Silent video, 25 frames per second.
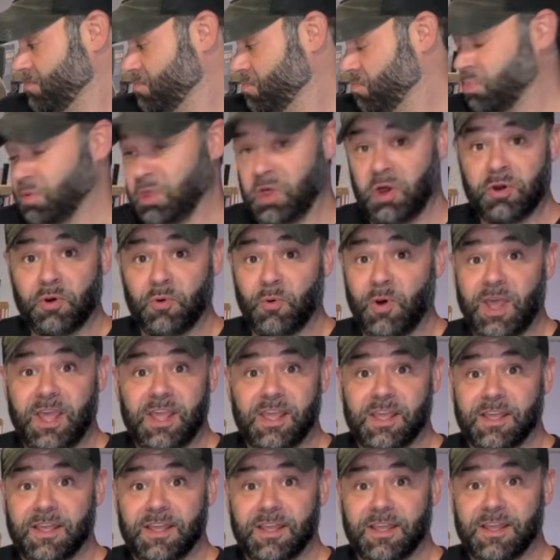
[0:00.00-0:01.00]
blown away.
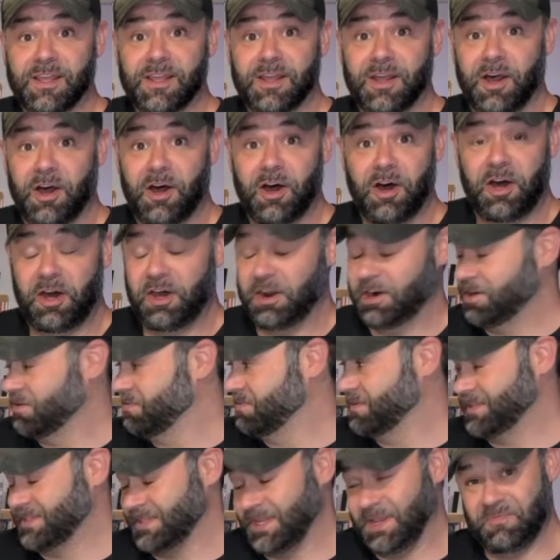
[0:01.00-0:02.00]

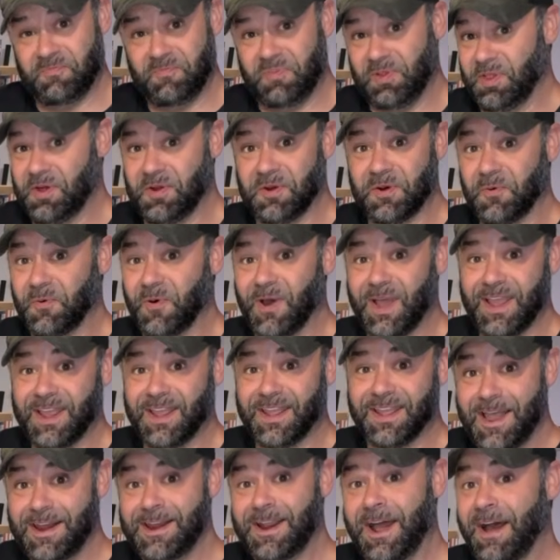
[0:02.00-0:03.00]
100% blown away.
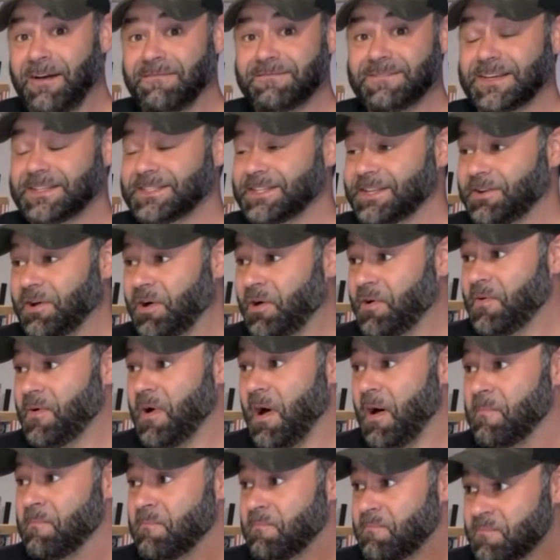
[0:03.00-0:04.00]
Now, I've tested
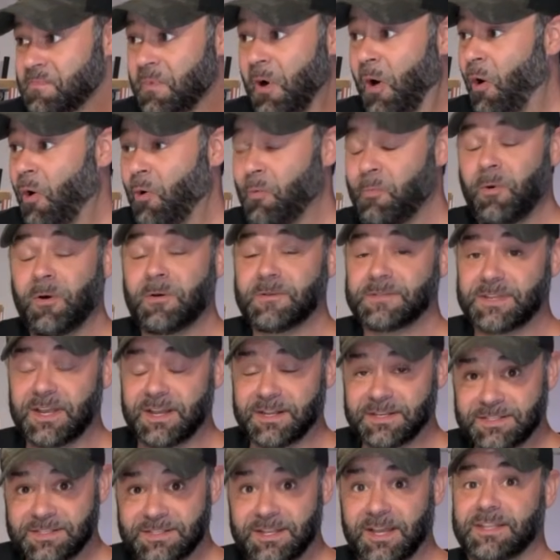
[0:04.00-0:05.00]
almost
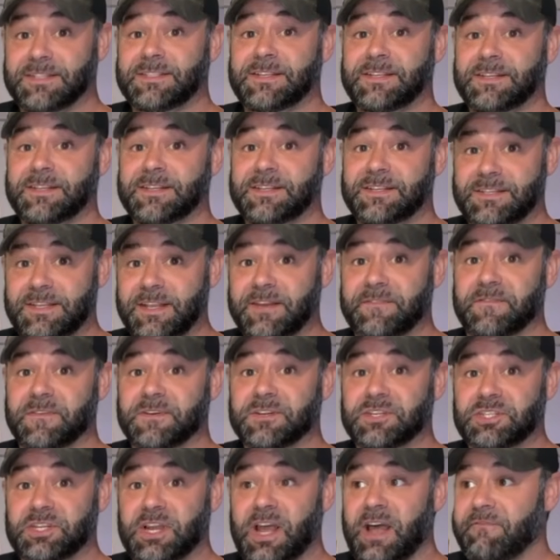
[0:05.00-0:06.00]
a dozen
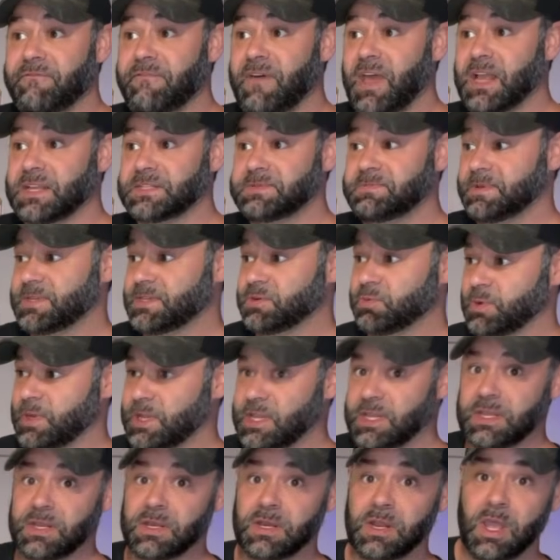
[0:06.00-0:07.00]
different shop vacs,
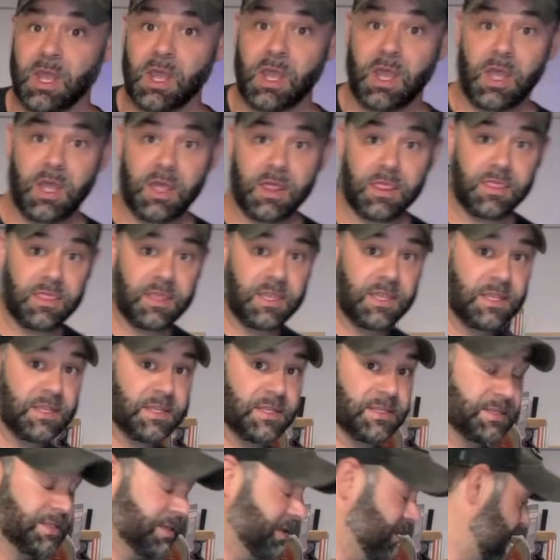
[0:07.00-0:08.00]
between
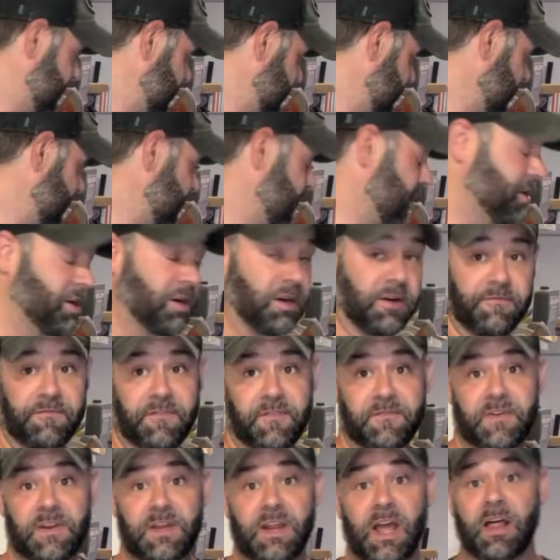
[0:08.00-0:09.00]
these
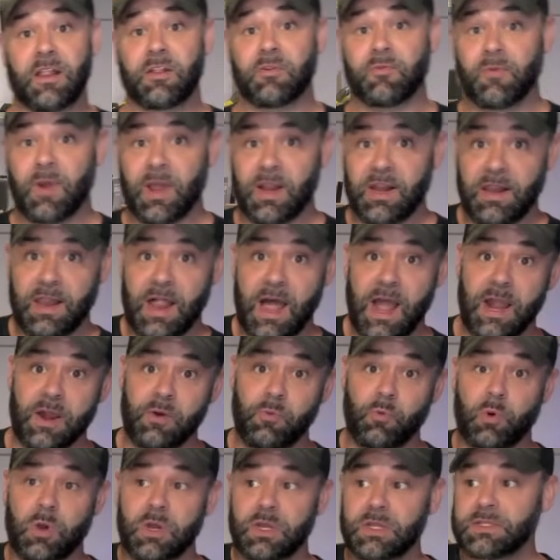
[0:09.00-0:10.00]
$650 red
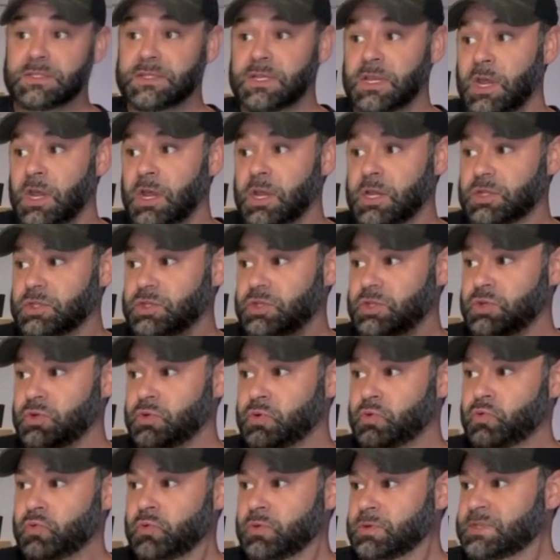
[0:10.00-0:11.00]
line ones
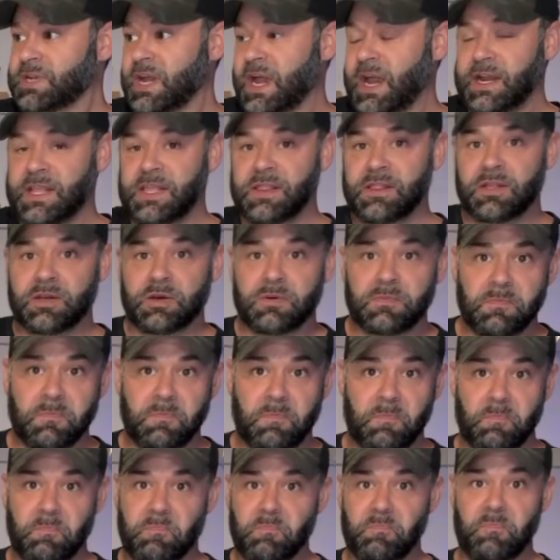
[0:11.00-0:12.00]
to tiny little
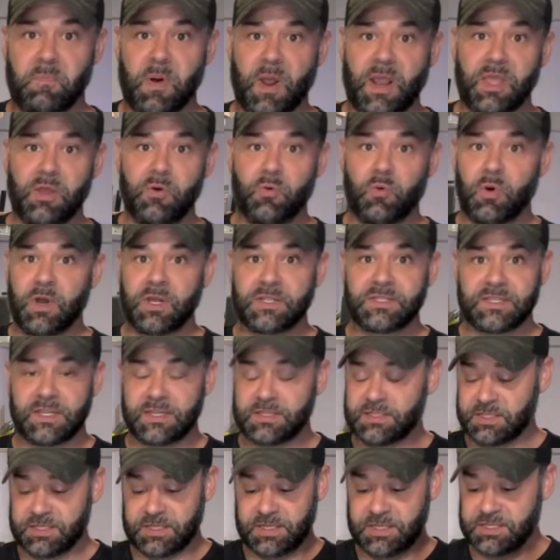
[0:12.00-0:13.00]
bucket ones
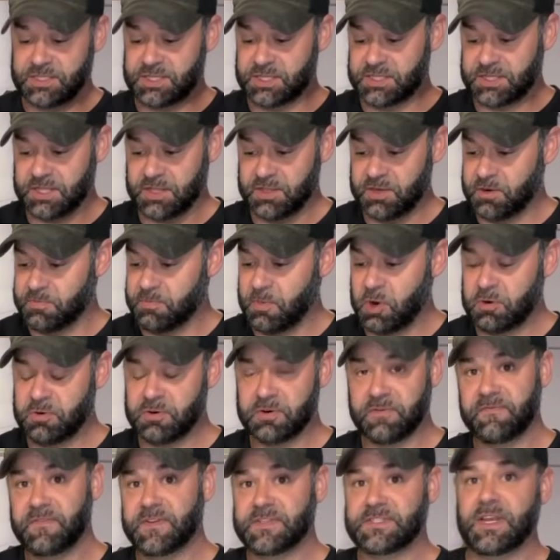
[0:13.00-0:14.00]
that it's just a little
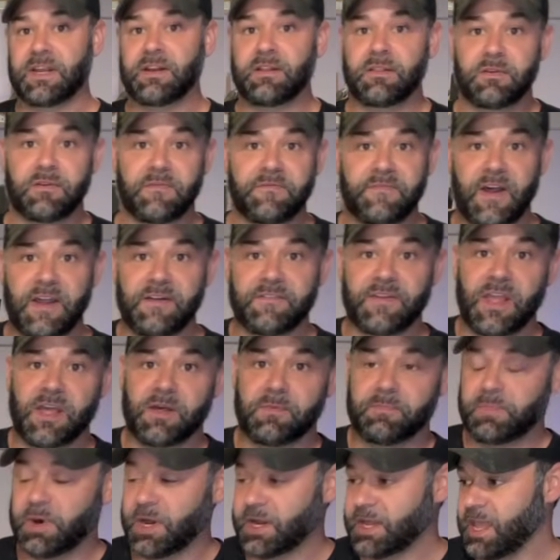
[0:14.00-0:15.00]
motor, fits on a little
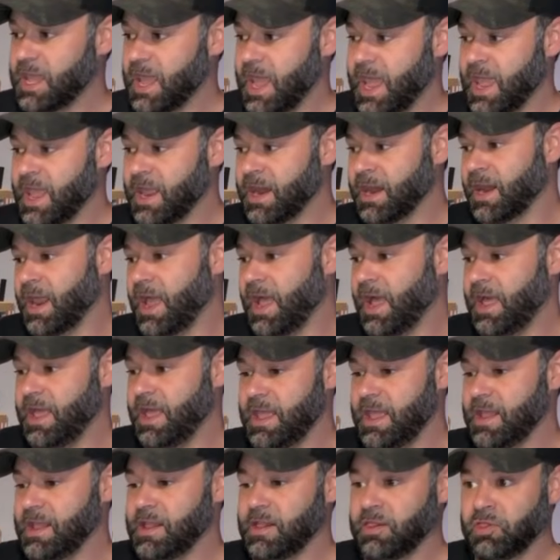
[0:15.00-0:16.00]
5-gallon bucket, and
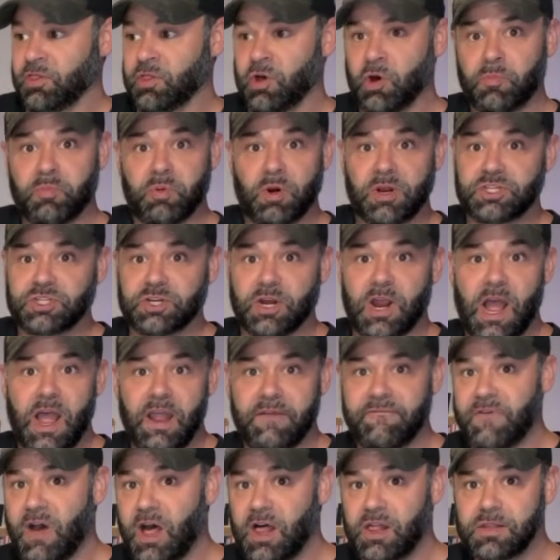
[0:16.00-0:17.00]
low pressure, high
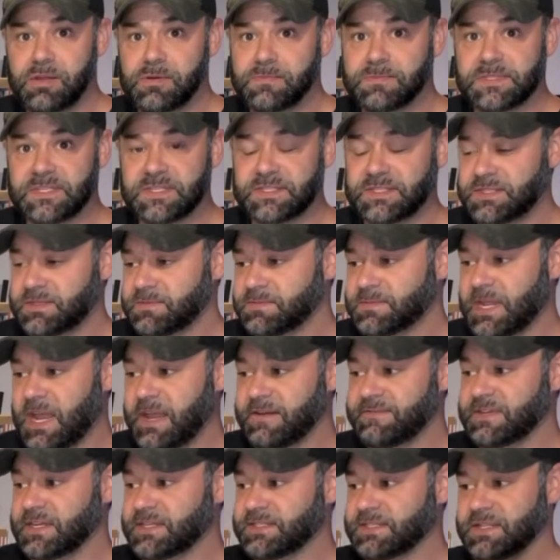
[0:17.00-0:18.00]
volume systems.
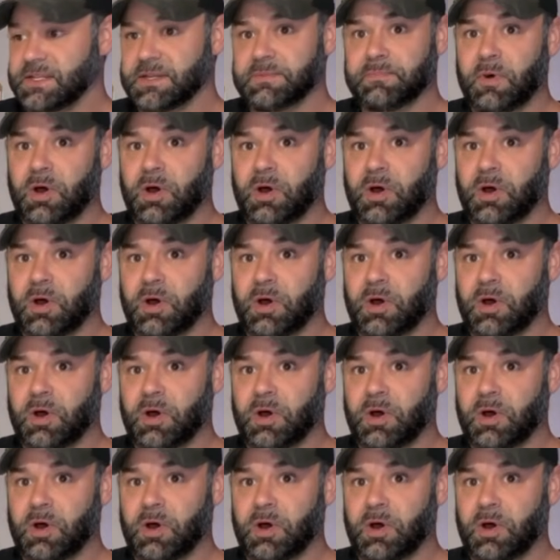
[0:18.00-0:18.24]
I've tested them